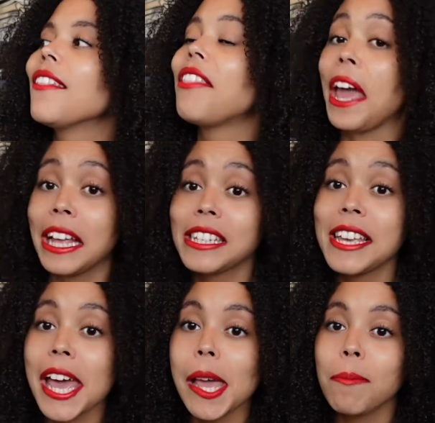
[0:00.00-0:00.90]
The Hating
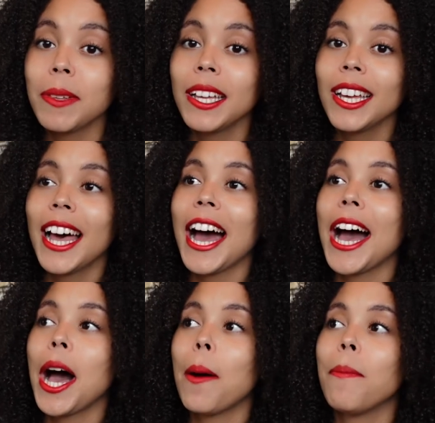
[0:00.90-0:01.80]
Game,
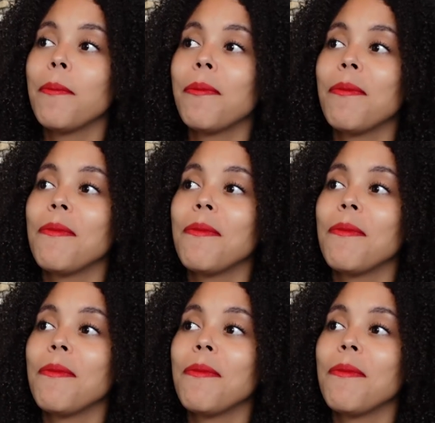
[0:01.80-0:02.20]
um,